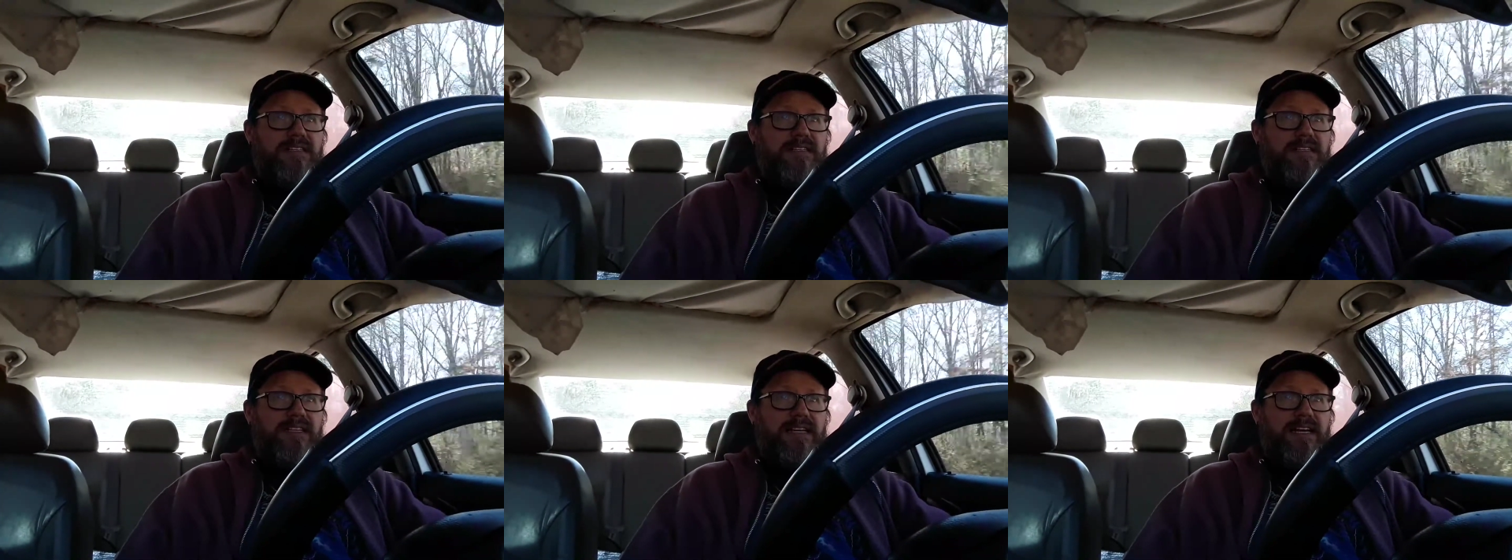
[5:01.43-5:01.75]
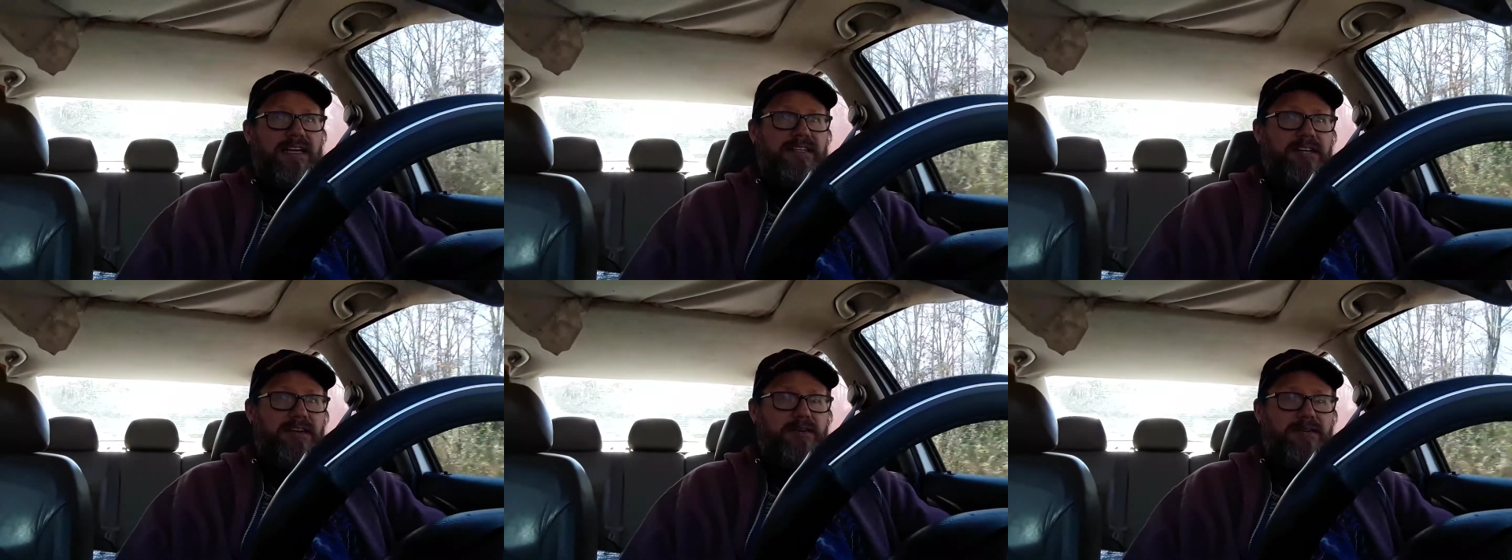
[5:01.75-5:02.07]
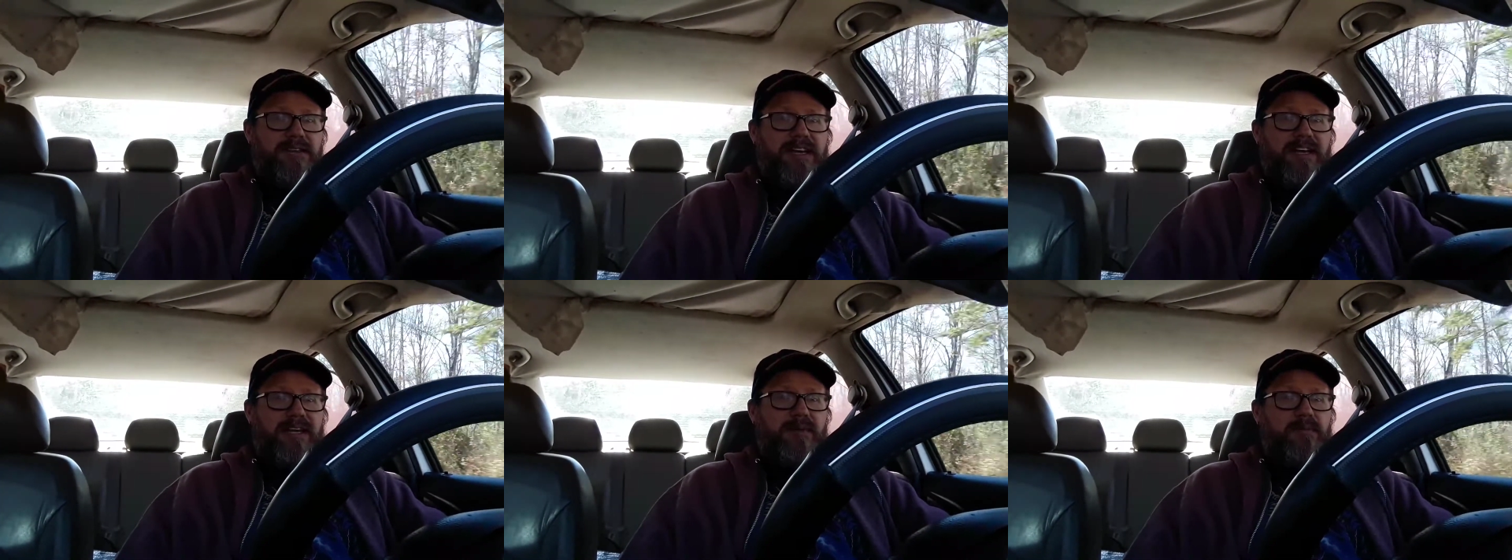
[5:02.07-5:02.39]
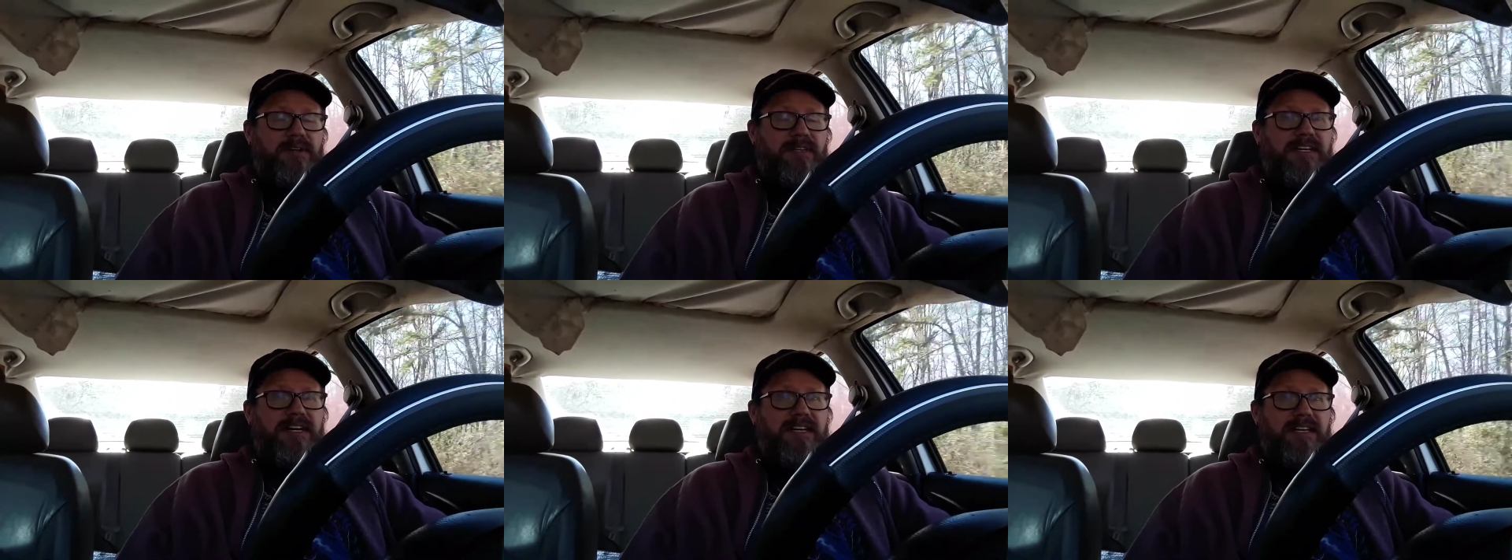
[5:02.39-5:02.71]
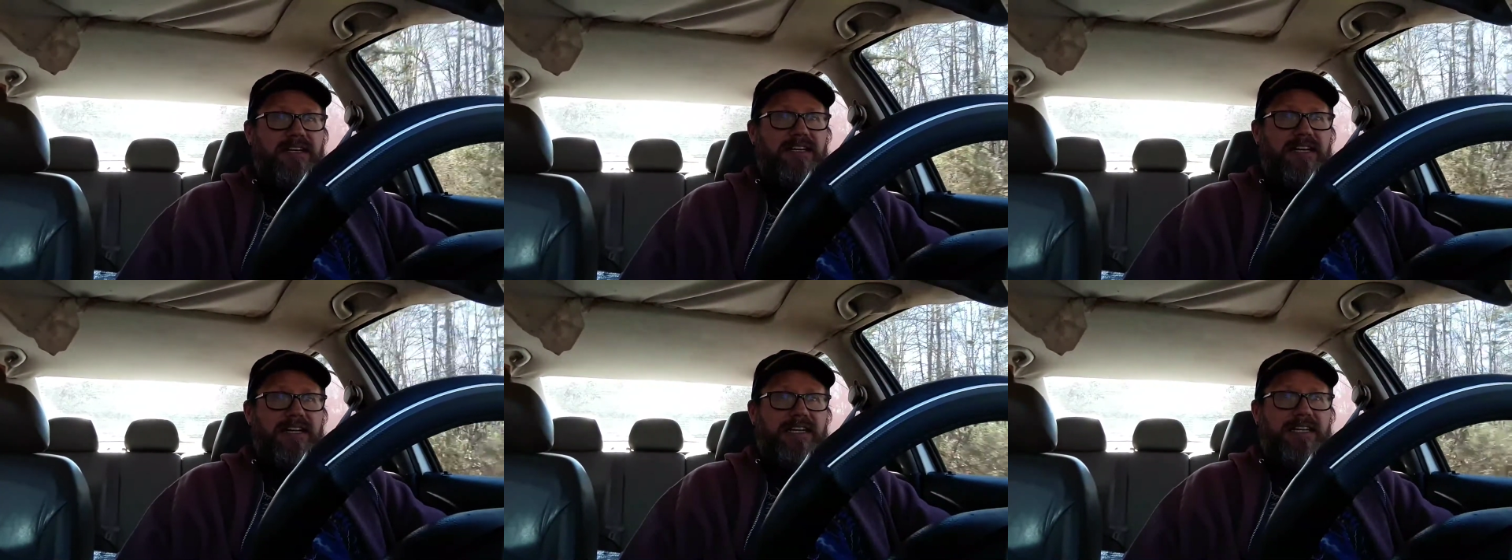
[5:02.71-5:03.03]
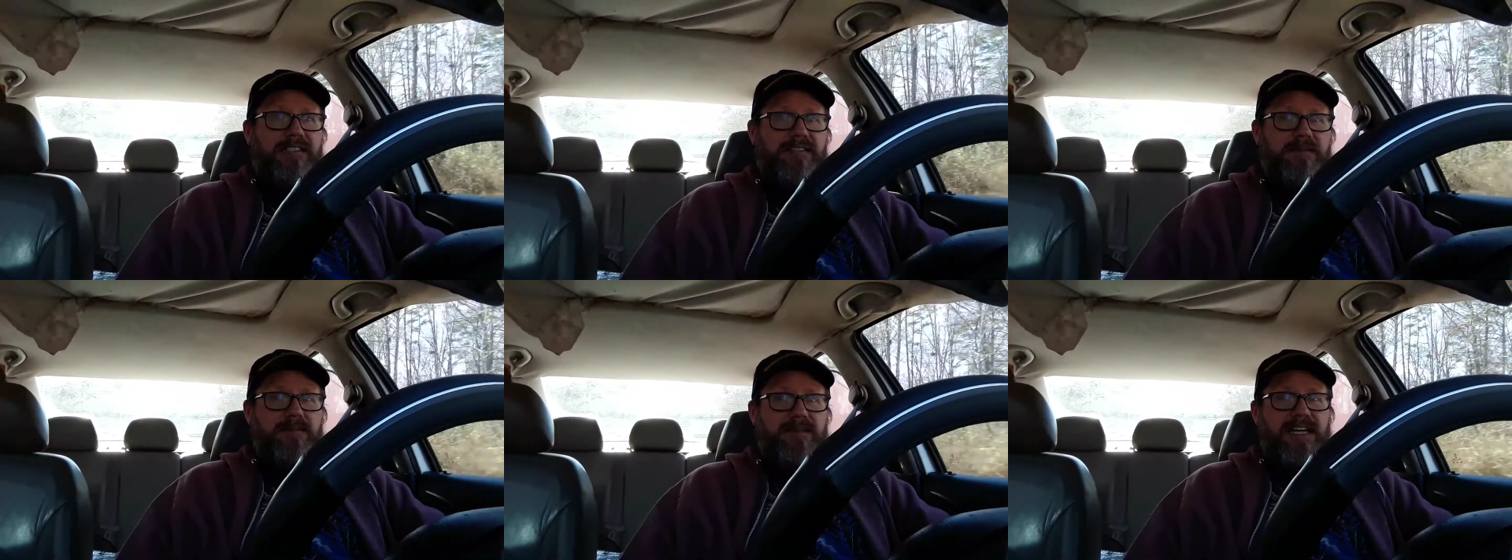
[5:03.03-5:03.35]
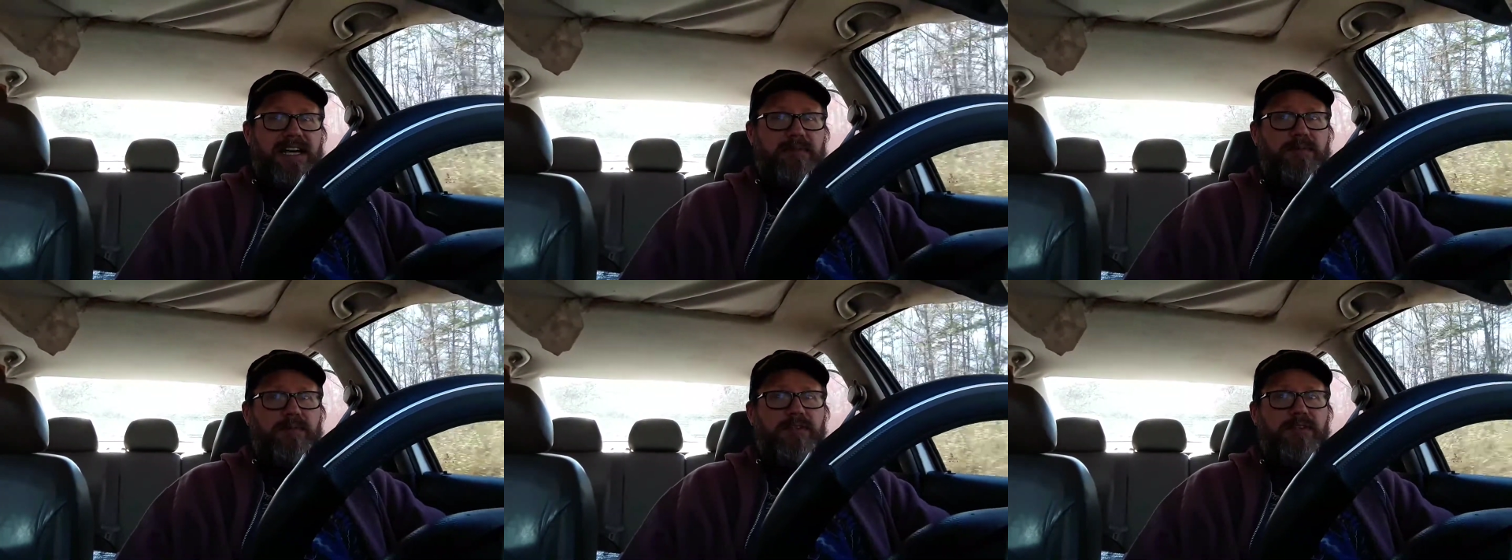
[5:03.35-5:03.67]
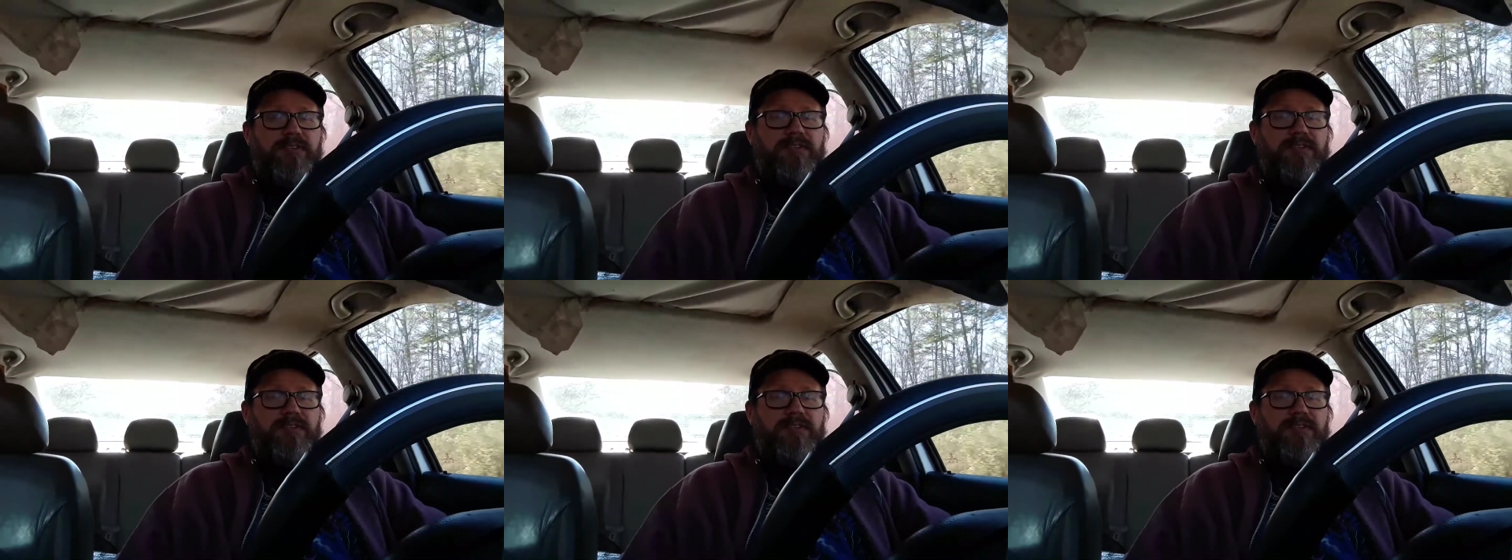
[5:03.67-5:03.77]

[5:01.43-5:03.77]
I do think I'm going to get need to get some adapters for